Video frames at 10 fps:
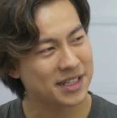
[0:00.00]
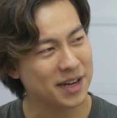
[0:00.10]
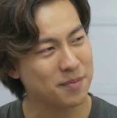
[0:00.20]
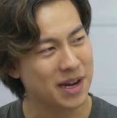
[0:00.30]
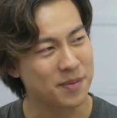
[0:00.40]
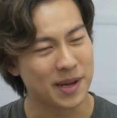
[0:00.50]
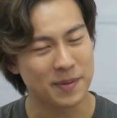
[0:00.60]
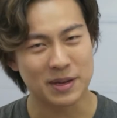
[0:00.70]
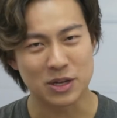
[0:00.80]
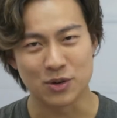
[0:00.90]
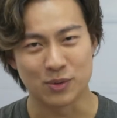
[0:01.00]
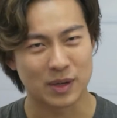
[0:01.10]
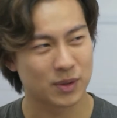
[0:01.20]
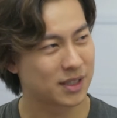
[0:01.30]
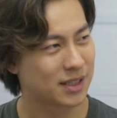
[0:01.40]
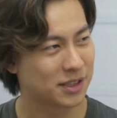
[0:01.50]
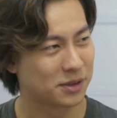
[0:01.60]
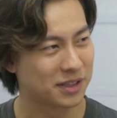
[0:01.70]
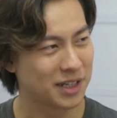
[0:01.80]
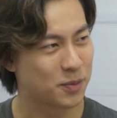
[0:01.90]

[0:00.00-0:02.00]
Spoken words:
sang My Baby You, which was a totally